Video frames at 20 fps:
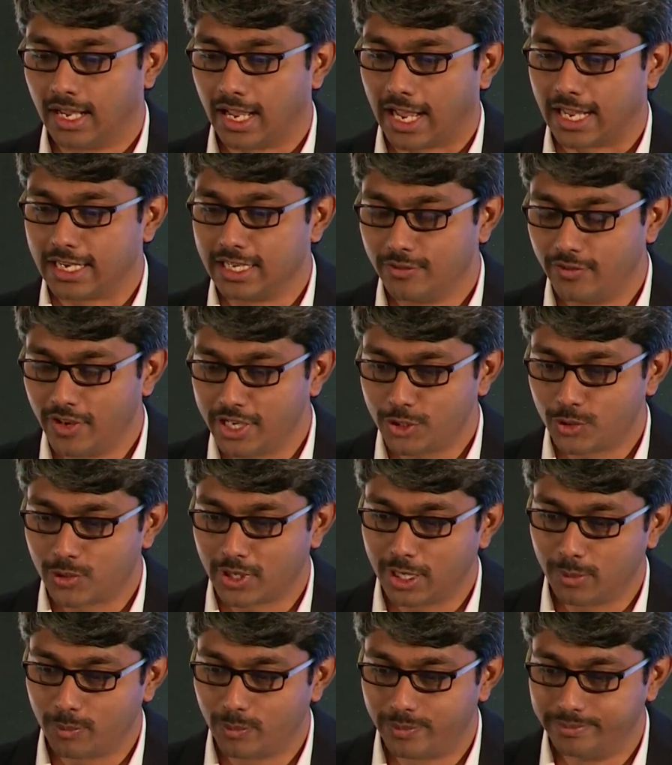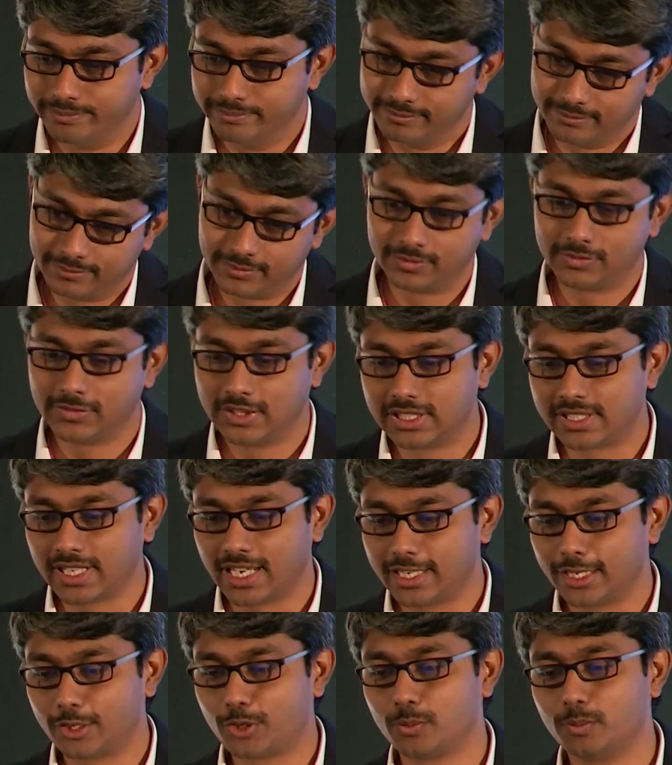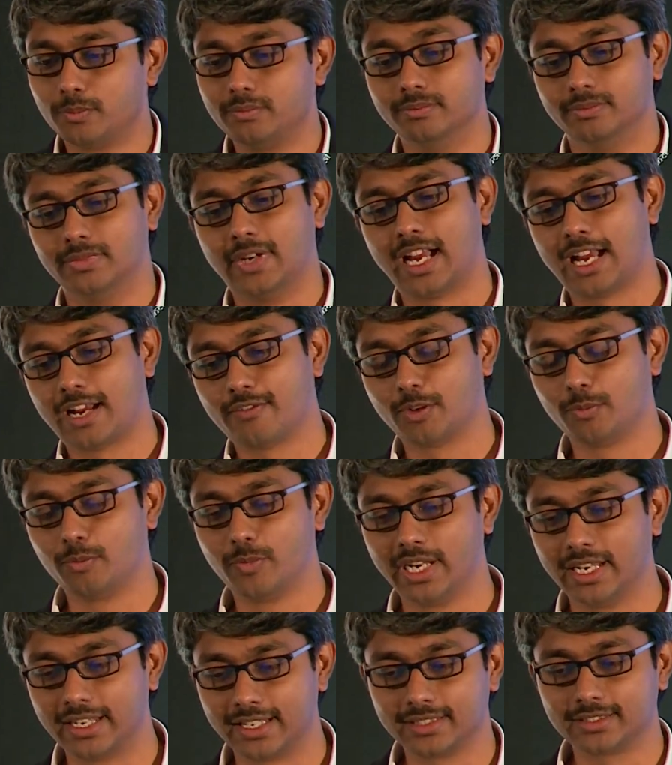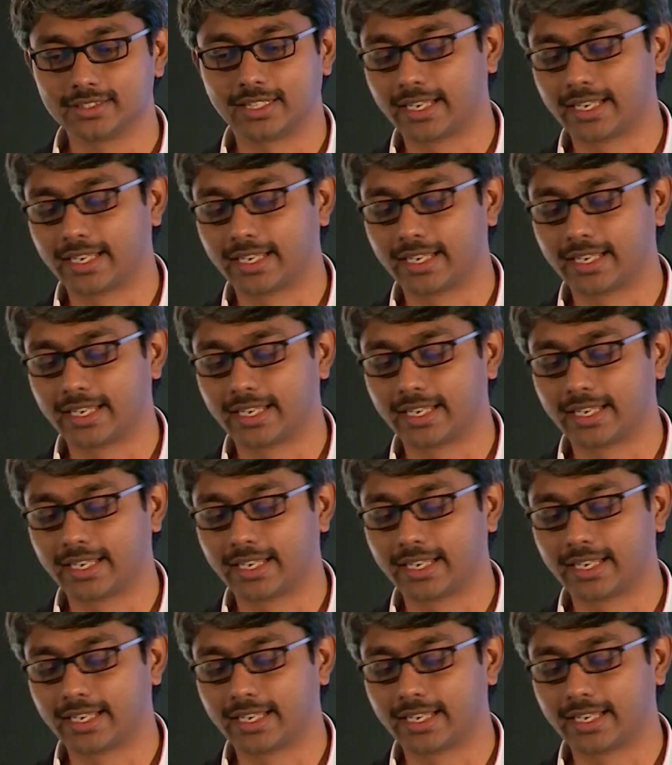and eventually decided to have a building.